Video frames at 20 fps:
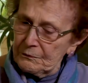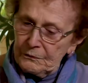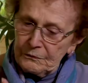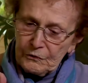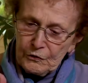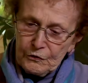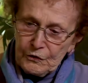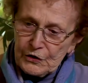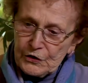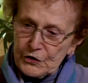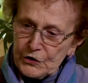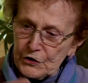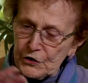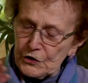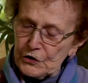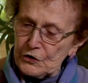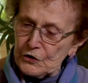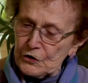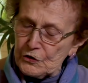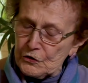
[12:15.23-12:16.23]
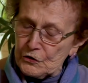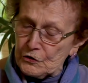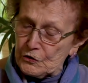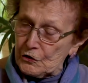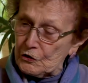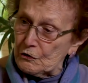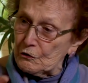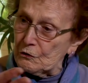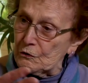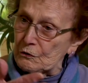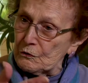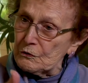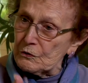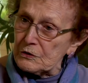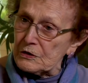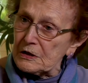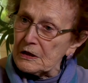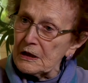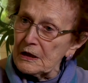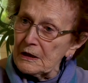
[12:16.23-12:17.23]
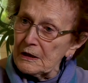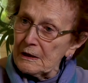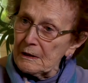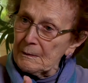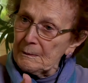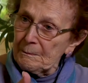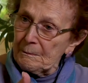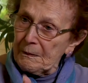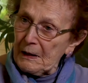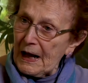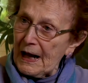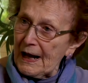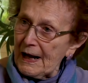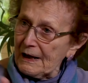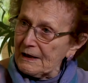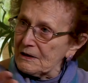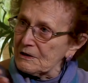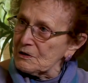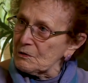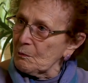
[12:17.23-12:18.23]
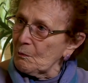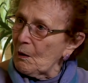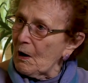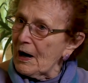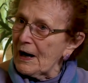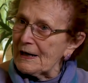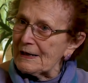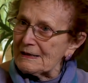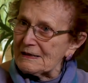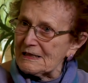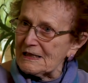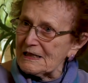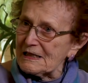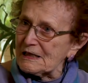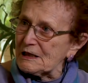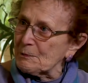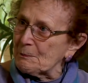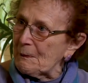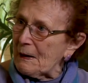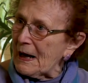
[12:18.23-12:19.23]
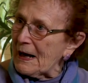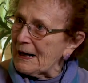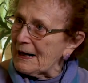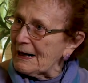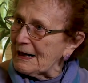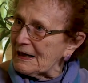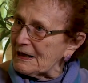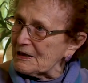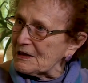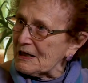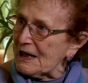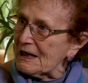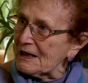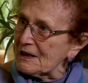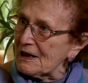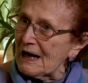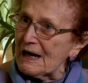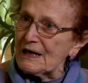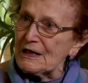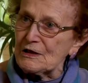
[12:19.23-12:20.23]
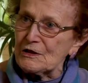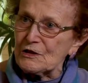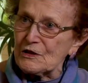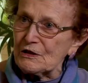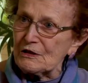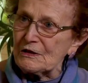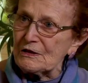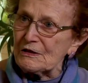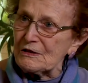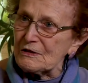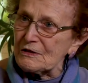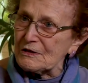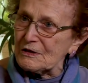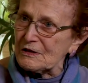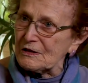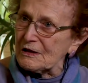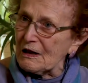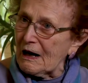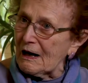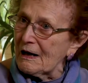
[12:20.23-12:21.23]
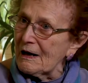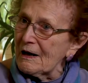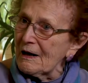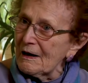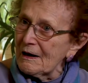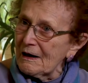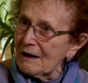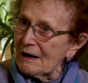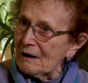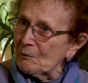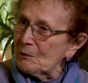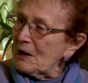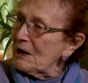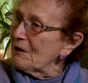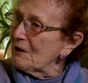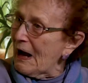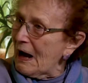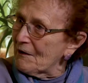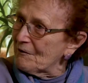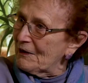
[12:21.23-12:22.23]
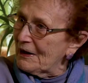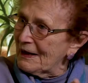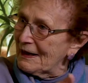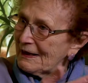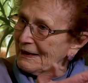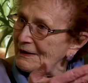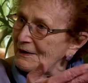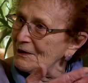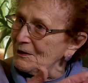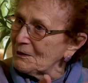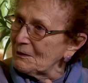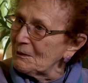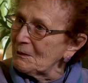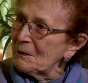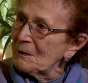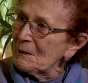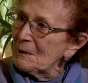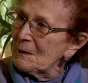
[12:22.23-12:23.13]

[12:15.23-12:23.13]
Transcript: Christians, Jews, blacks, whites, Hispanics, Asians. Uh, we have a Hindu.